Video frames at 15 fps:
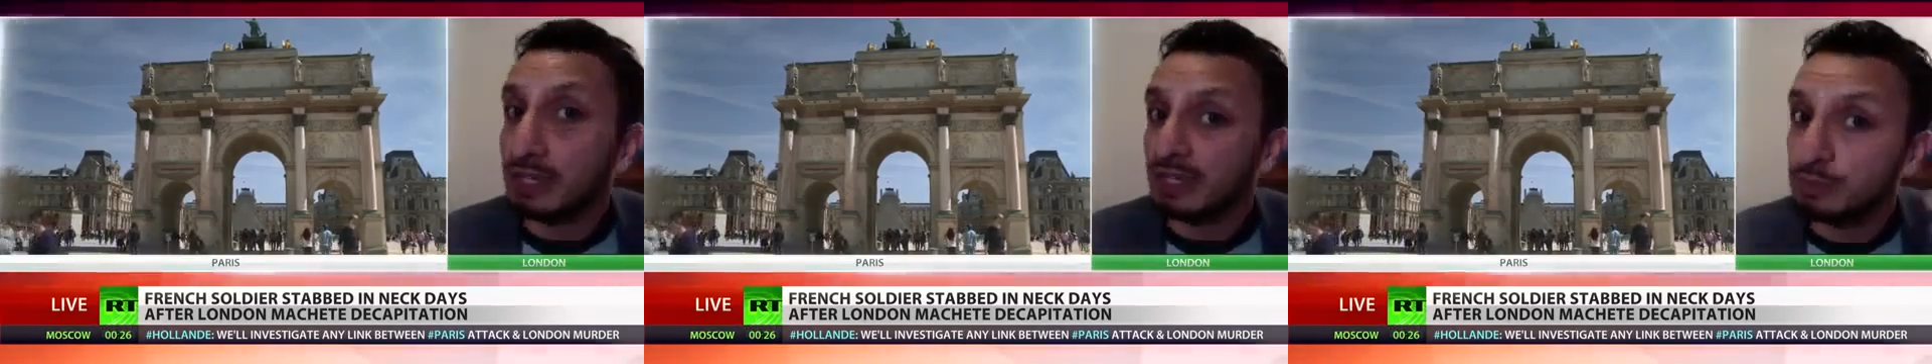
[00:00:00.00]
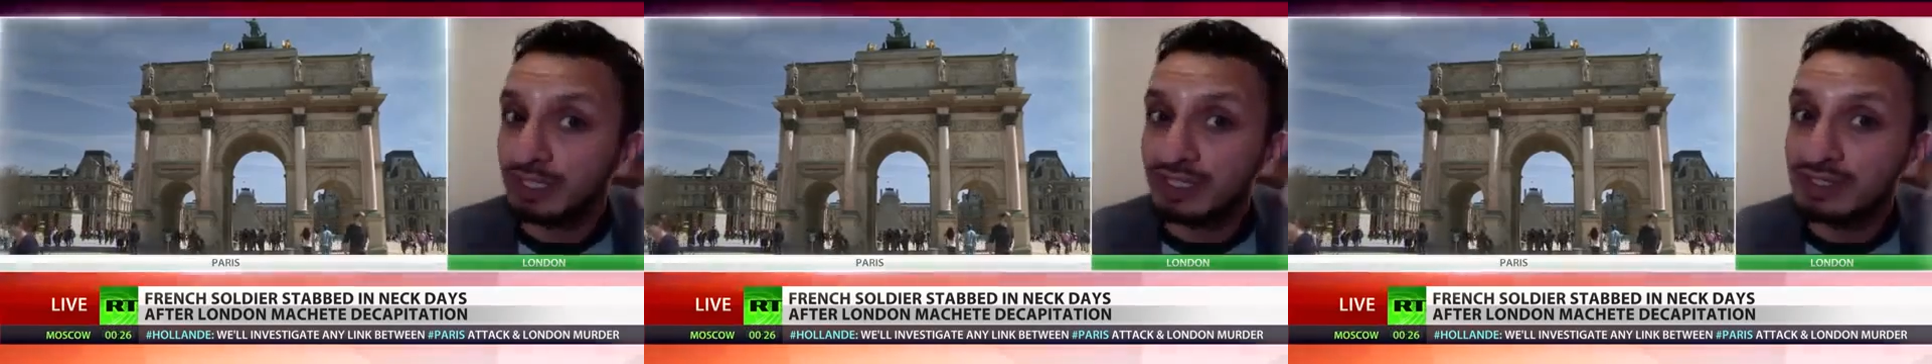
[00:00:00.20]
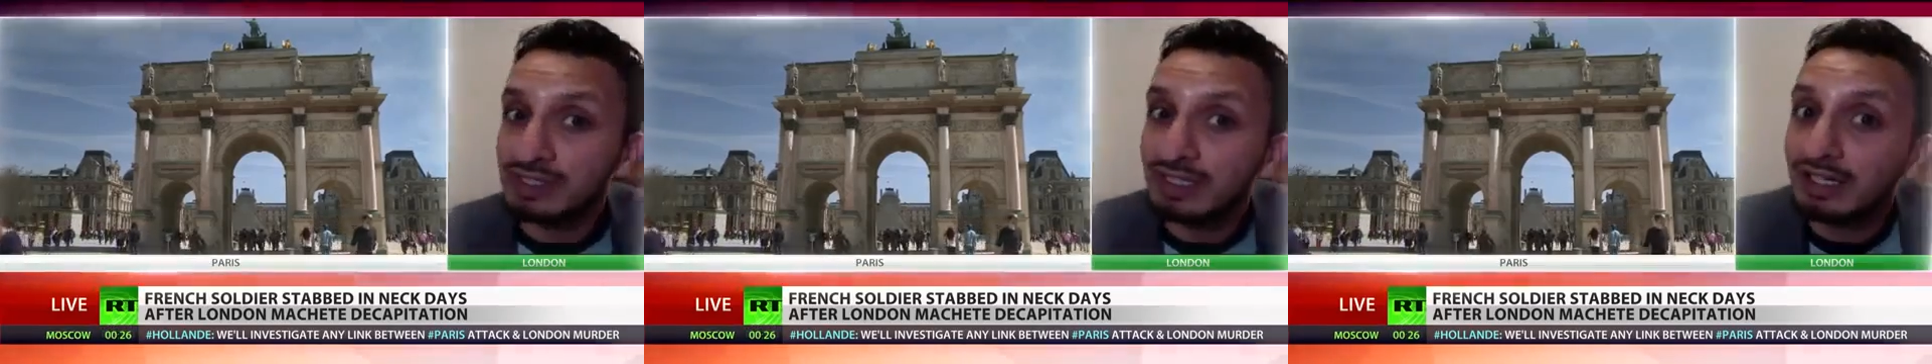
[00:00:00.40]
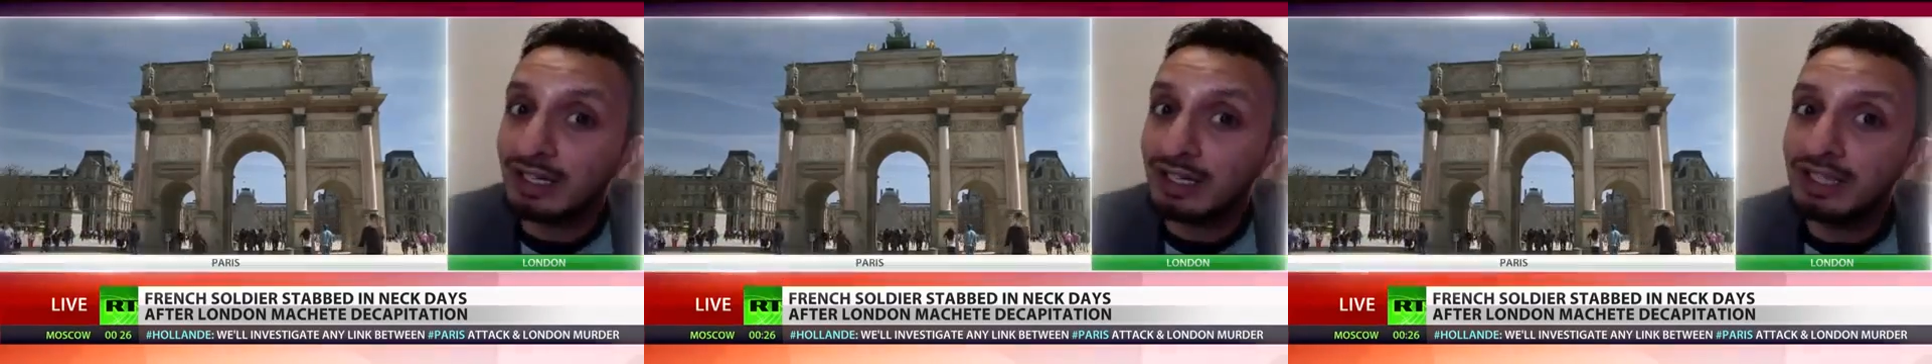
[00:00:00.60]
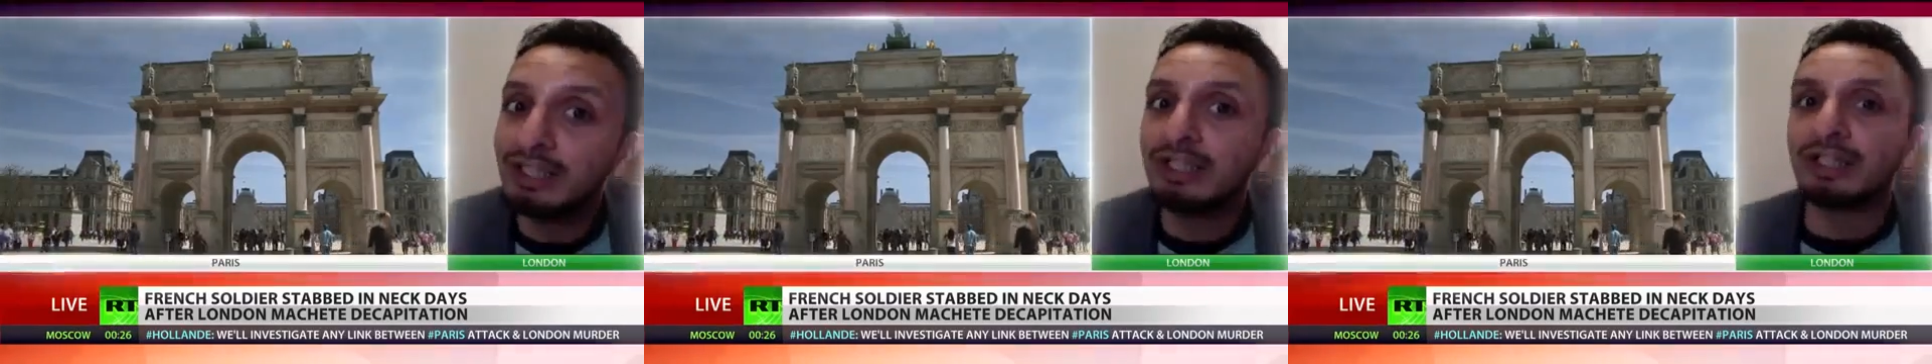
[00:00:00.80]
as we can see
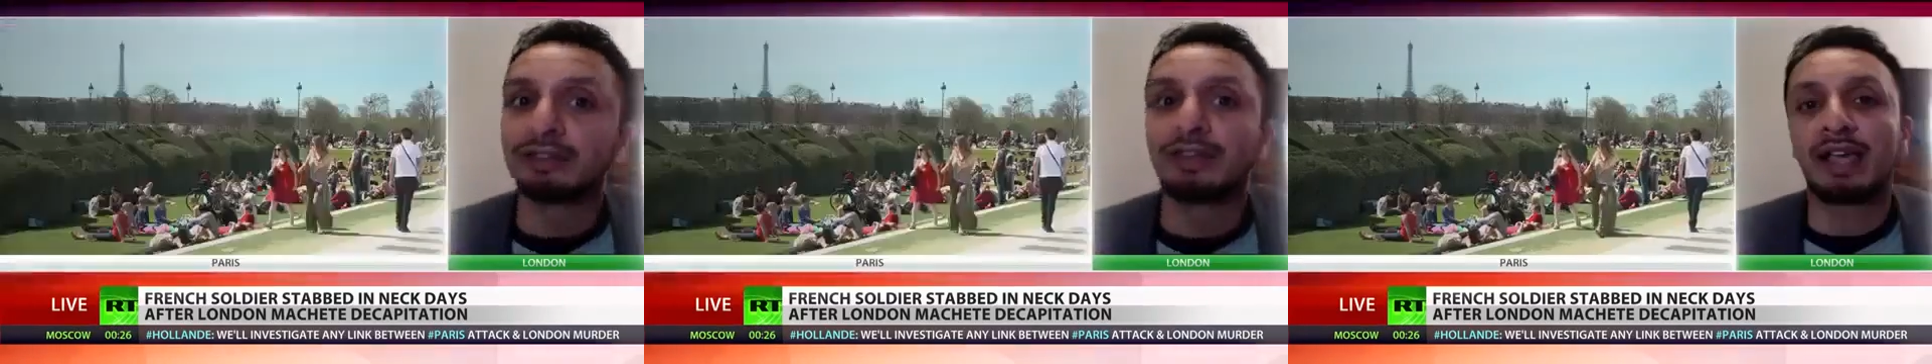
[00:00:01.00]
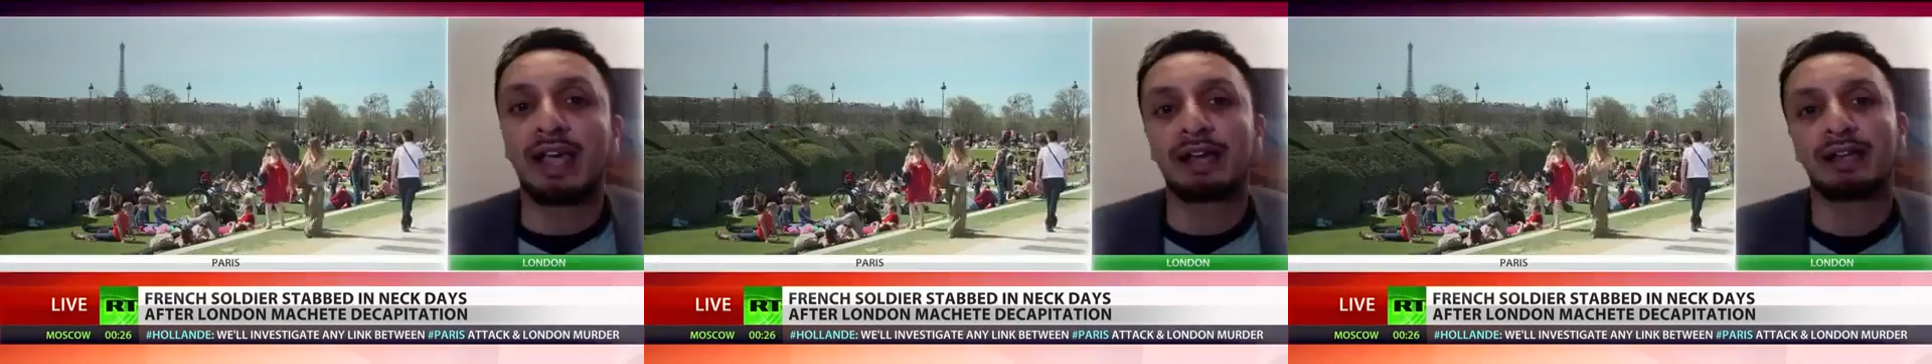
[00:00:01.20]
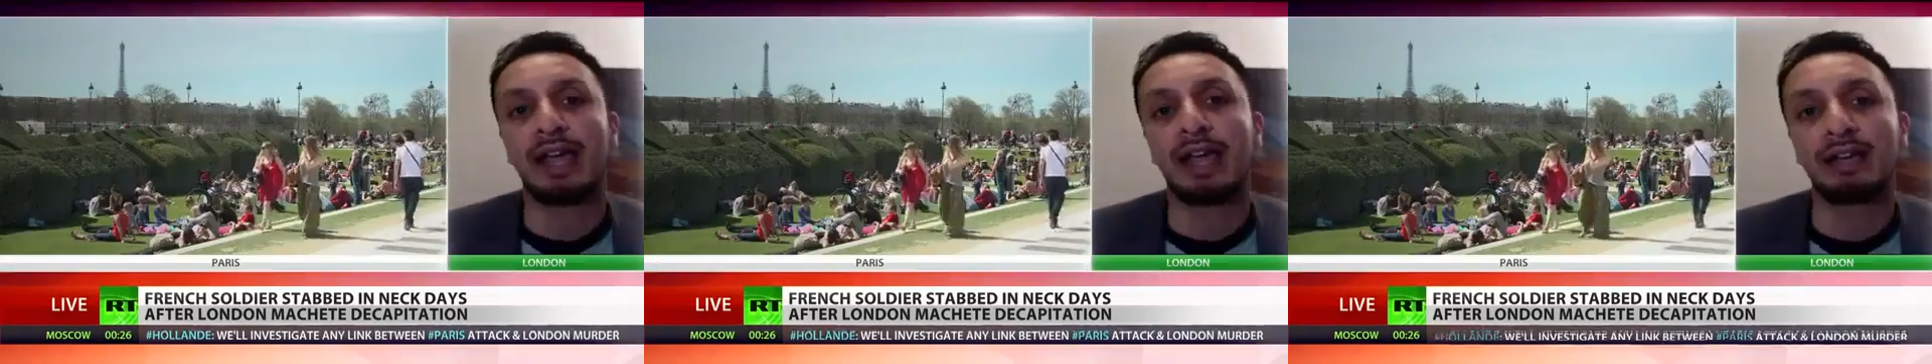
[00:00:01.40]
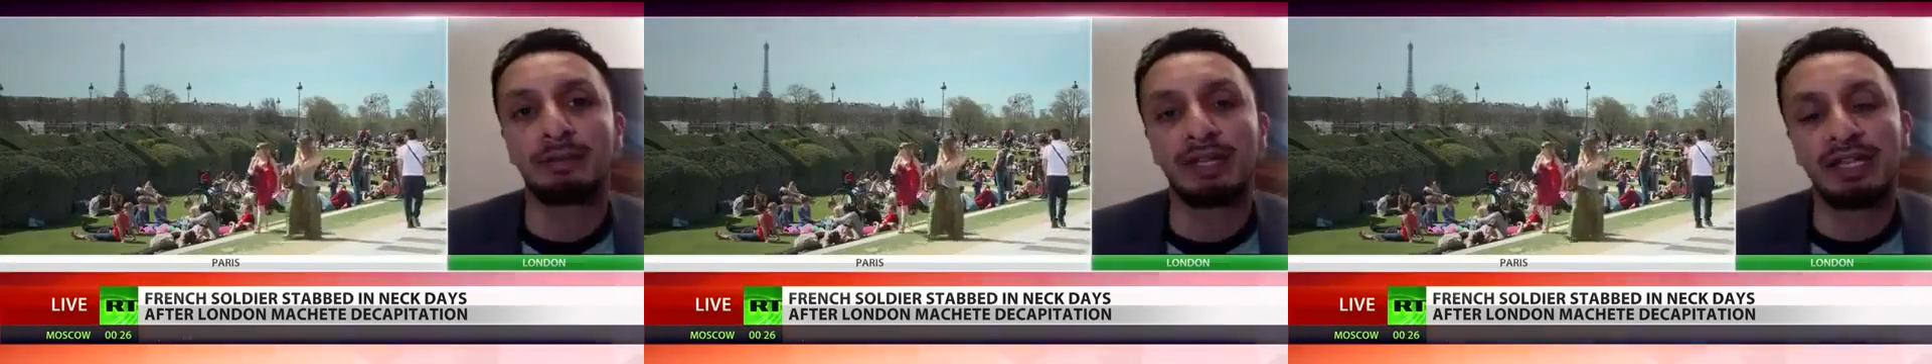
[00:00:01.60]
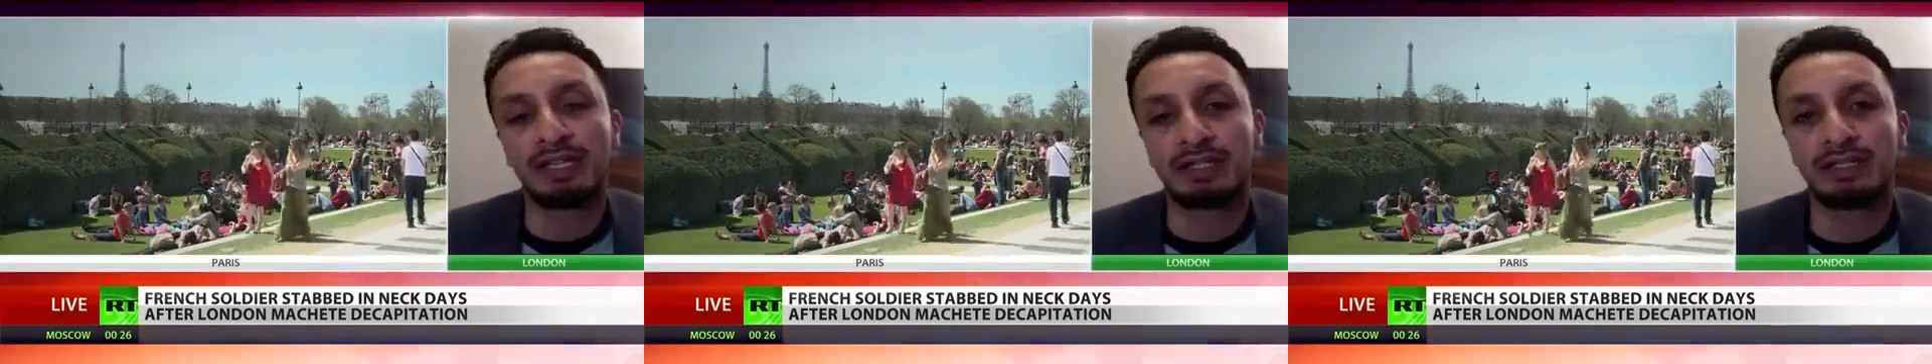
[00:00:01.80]
clearly in the
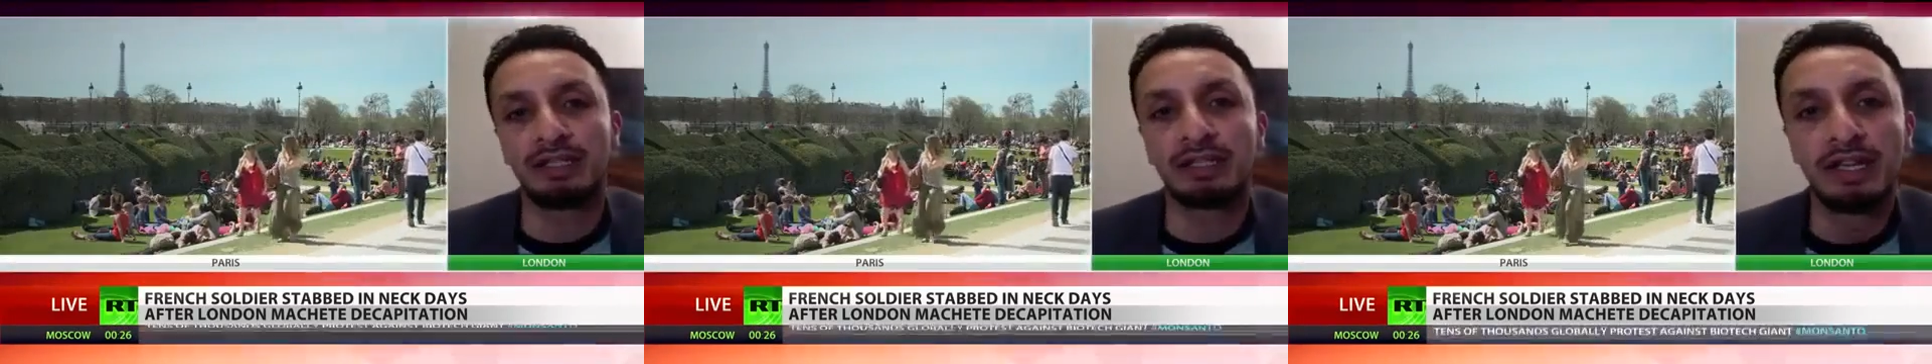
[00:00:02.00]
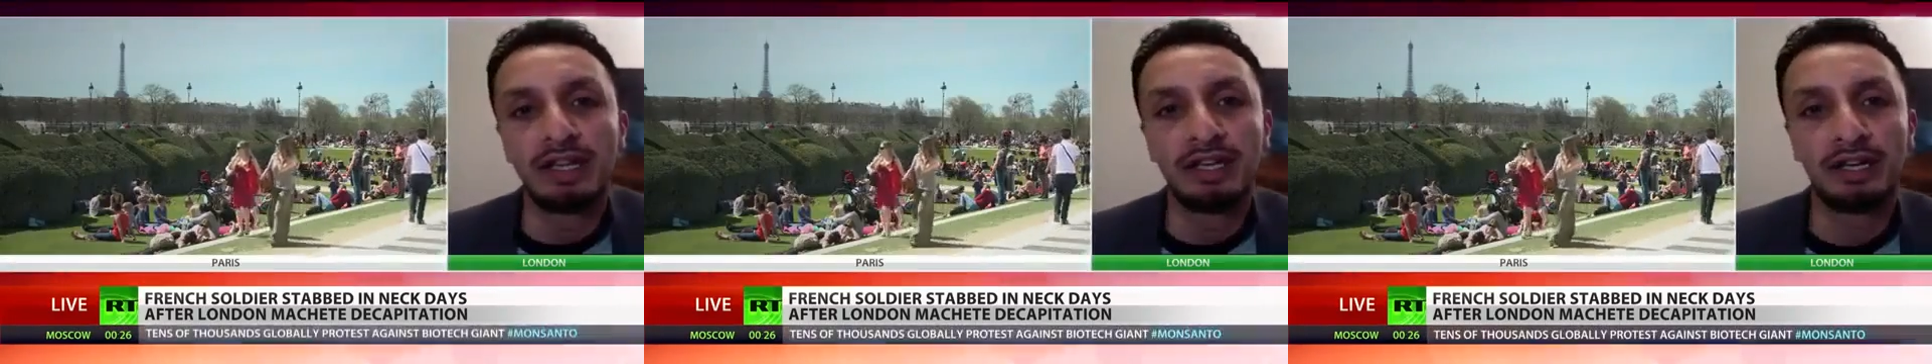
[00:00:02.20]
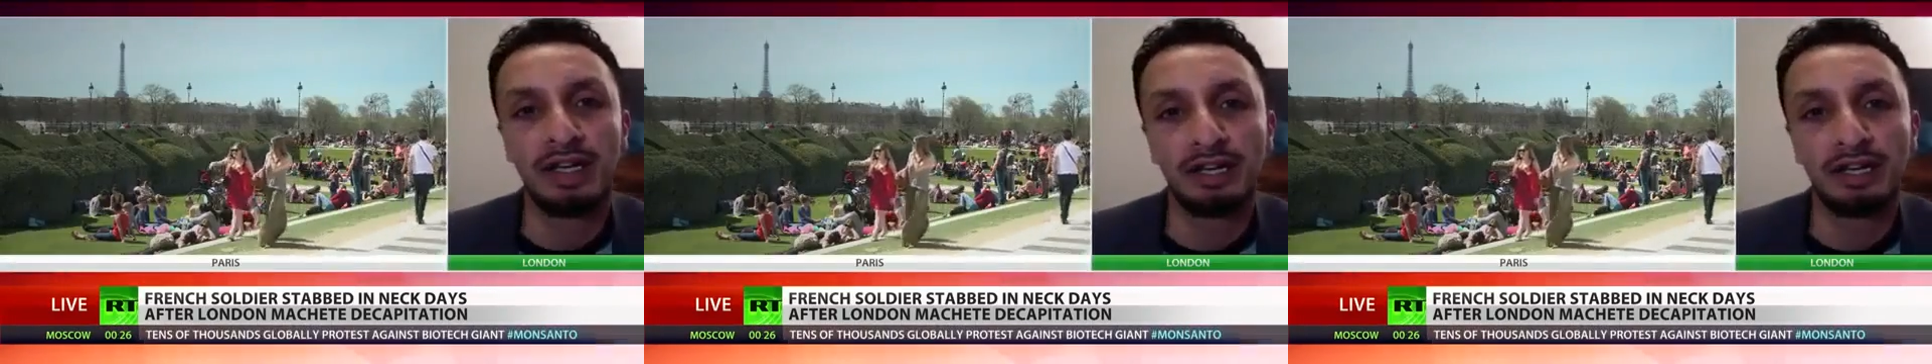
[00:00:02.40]
cannibalistic